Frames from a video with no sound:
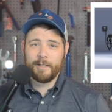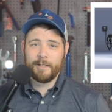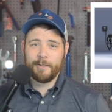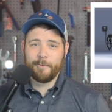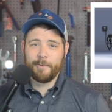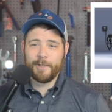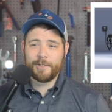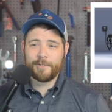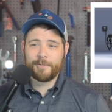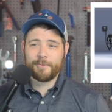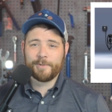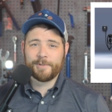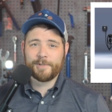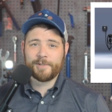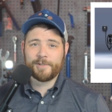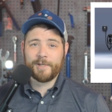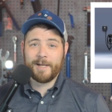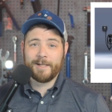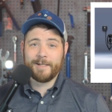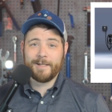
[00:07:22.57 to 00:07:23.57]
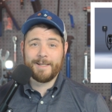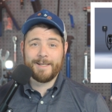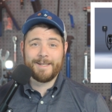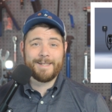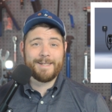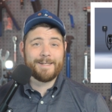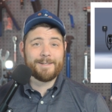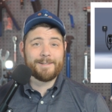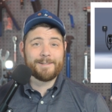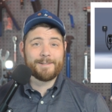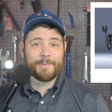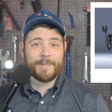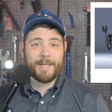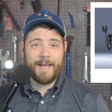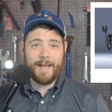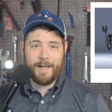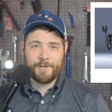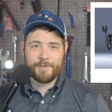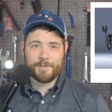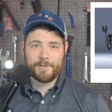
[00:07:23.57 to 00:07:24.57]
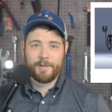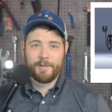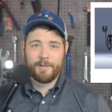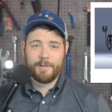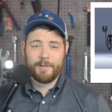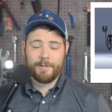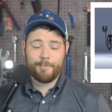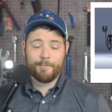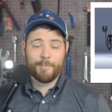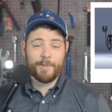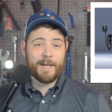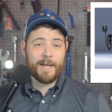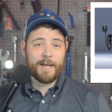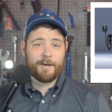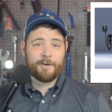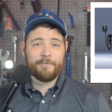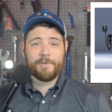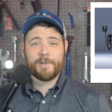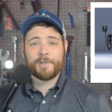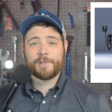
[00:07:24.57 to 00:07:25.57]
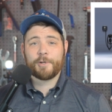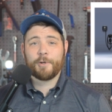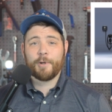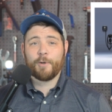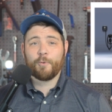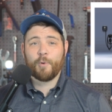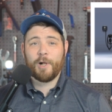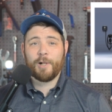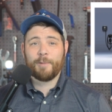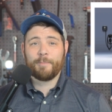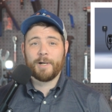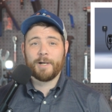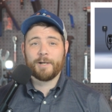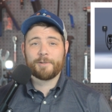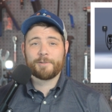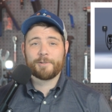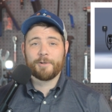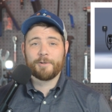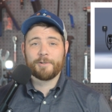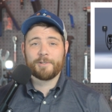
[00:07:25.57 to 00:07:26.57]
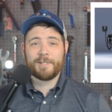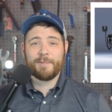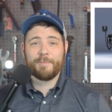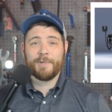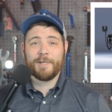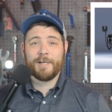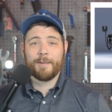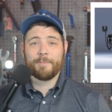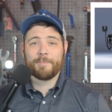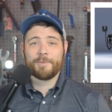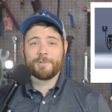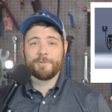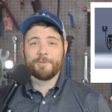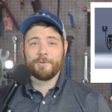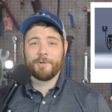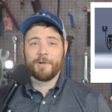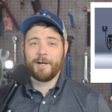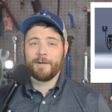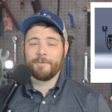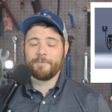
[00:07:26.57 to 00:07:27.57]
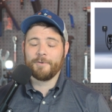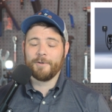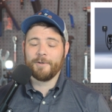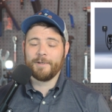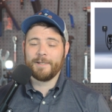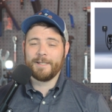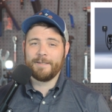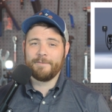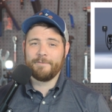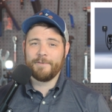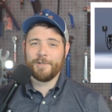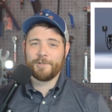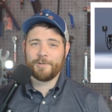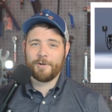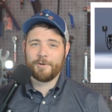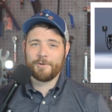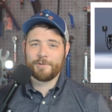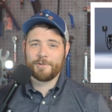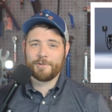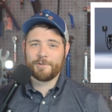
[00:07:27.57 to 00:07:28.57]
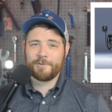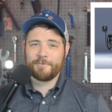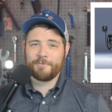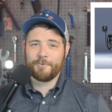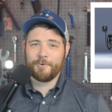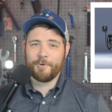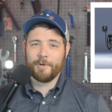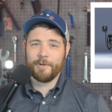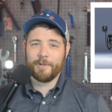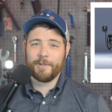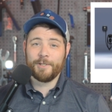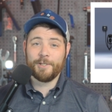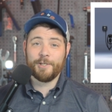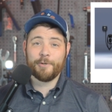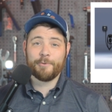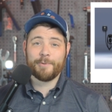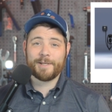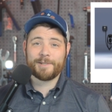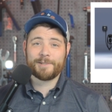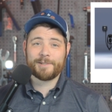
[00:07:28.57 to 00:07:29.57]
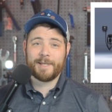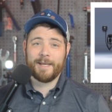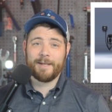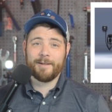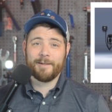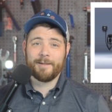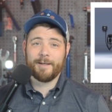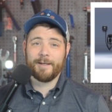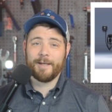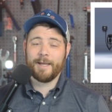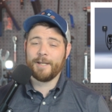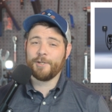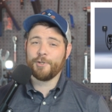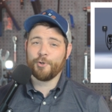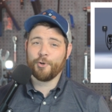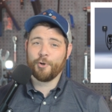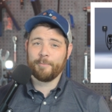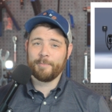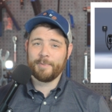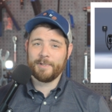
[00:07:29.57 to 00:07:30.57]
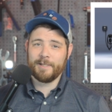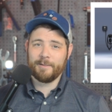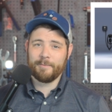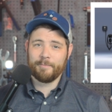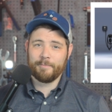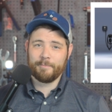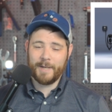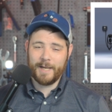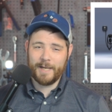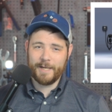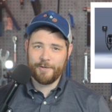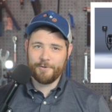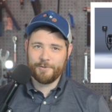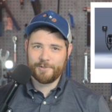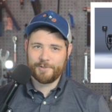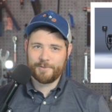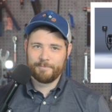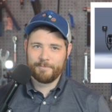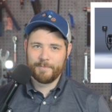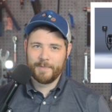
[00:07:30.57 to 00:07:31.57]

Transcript: which was a sign that they needed some cash. But now Fisker and Wallbox are teaming up to offer EV chargers for the US, Canada, and European buyers.